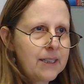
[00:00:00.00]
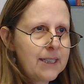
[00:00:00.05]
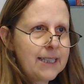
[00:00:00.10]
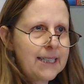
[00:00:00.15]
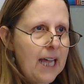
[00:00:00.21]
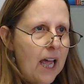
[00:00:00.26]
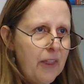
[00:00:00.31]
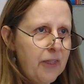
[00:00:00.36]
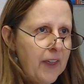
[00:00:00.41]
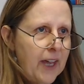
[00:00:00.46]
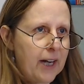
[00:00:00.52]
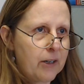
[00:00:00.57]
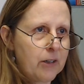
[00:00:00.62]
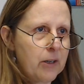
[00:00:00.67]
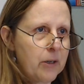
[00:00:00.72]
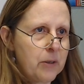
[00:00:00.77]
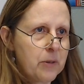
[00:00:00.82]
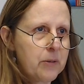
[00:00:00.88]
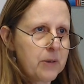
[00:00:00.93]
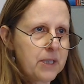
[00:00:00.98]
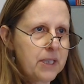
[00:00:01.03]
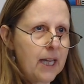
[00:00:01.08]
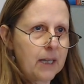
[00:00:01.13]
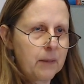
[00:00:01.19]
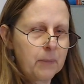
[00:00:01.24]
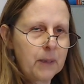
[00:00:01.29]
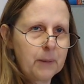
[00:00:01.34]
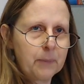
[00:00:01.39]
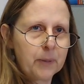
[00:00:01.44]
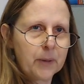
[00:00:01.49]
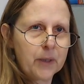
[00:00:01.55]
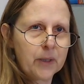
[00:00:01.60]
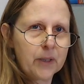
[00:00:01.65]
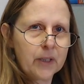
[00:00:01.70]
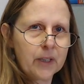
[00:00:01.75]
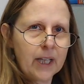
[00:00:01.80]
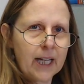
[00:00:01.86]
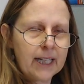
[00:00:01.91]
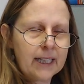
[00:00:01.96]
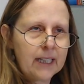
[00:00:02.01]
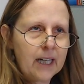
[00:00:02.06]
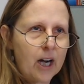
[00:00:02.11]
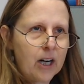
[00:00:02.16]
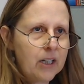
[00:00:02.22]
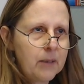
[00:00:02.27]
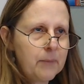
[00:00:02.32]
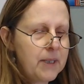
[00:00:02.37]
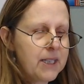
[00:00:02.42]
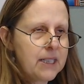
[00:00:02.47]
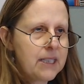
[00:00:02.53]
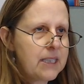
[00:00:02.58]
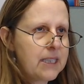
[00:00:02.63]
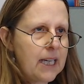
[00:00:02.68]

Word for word: death arrows at people and Artemis.